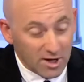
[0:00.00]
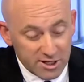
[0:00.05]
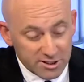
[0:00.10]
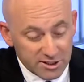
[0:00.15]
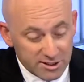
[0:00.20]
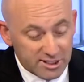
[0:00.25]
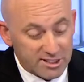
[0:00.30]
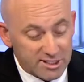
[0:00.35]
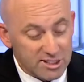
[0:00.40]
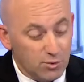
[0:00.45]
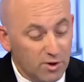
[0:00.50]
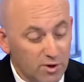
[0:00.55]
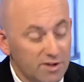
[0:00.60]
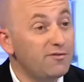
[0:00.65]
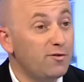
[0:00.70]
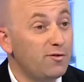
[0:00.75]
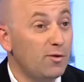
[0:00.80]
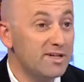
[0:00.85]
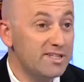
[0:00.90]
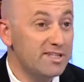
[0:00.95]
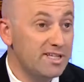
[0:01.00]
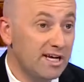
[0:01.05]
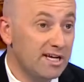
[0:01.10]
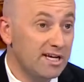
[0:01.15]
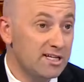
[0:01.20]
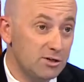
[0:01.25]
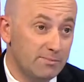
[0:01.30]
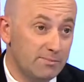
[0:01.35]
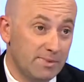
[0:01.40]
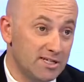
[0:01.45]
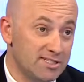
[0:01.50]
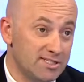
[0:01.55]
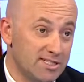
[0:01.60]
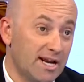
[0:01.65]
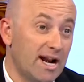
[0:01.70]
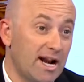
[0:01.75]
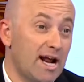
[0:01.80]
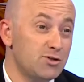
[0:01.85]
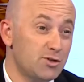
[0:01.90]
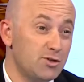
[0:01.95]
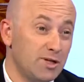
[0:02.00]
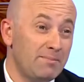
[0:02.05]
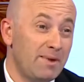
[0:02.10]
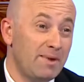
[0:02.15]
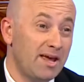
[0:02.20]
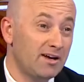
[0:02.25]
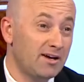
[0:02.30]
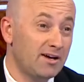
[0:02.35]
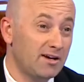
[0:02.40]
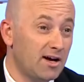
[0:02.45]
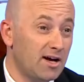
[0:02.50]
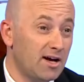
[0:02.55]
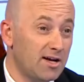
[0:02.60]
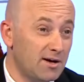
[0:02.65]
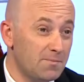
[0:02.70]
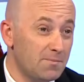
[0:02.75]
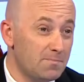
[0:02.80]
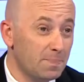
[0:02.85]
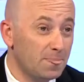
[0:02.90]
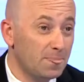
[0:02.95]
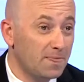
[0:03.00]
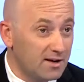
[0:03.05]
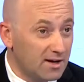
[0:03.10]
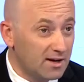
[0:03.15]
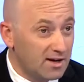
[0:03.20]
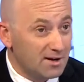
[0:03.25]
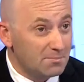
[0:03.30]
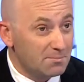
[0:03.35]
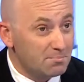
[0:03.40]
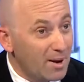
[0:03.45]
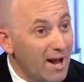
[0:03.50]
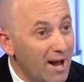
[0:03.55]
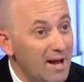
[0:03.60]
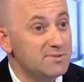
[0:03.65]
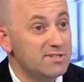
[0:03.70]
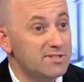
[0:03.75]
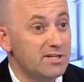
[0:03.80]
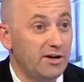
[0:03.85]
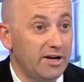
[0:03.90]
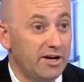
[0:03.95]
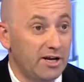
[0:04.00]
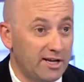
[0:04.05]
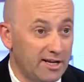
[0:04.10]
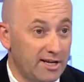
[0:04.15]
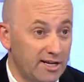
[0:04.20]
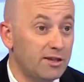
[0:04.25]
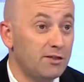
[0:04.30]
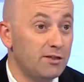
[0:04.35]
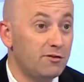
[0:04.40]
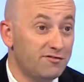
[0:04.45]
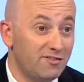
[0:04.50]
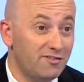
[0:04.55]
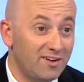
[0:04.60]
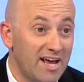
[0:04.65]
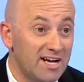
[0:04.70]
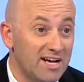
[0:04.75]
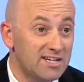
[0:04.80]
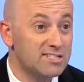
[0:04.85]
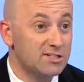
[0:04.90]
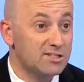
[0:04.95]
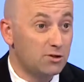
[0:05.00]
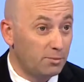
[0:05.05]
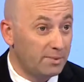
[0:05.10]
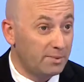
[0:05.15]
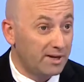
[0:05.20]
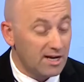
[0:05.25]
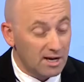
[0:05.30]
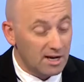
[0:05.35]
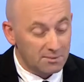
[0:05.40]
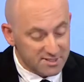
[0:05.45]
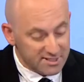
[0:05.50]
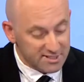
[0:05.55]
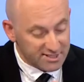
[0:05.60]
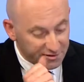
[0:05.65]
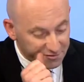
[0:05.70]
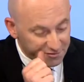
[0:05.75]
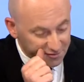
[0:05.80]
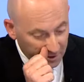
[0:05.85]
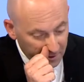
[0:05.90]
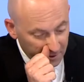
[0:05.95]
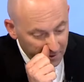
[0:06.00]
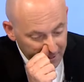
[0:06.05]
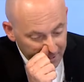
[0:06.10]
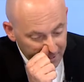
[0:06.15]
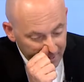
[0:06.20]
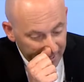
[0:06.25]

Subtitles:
So this is what 4D can do, because it can actually make pipes that can either flex or become stiffer.